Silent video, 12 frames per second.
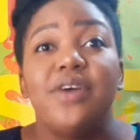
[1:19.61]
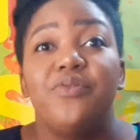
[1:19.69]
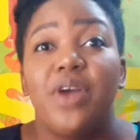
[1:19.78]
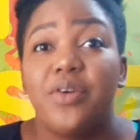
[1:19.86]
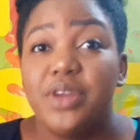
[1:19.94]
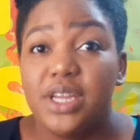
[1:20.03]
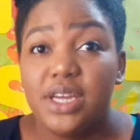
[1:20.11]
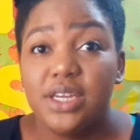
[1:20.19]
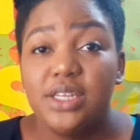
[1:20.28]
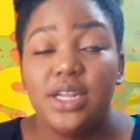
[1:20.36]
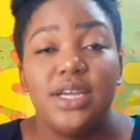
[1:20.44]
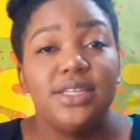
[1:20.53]
Very
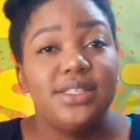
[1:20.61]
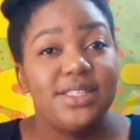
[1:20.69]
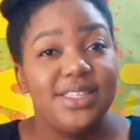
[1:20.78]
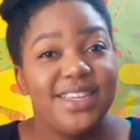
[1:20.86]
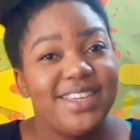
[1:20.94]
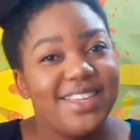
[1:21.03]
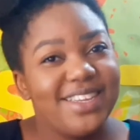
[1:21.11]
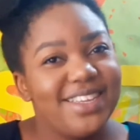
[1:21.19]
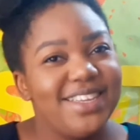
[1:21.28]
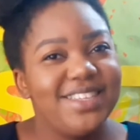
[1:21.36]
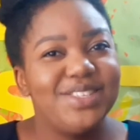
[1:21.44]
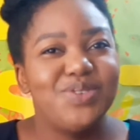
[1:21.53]
good. Today
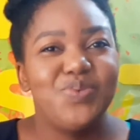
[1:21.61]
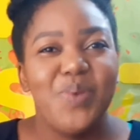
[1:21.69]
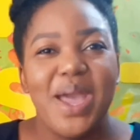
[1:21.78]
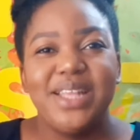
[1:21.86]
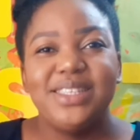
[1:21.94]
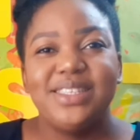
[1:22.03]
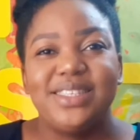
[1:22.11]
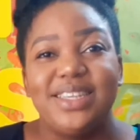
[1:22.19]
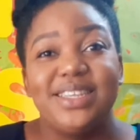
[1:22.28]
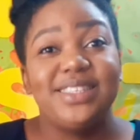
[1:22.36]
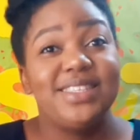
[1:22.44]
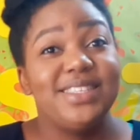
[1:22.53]
is
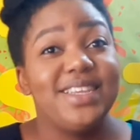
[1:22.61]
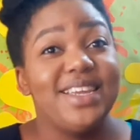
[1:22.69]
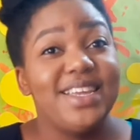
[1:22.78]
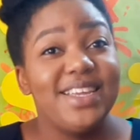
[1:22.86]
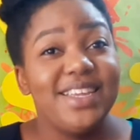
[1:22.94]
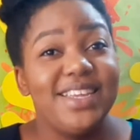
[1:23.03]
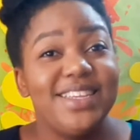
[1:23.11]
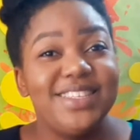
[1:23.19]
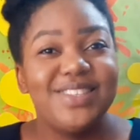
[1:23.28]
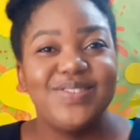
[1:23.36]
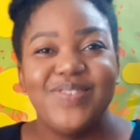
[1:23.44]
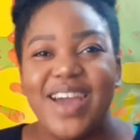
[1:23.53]
Wednesday. Today
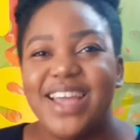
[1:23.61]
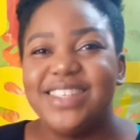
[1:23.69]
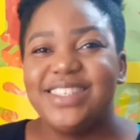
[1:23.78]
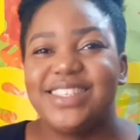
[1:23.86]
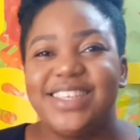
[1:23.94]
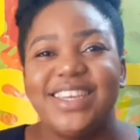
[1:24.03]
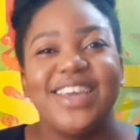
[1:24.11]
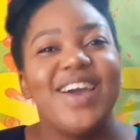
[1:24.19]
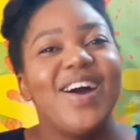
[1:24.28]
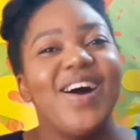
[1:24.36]
is Wednesday.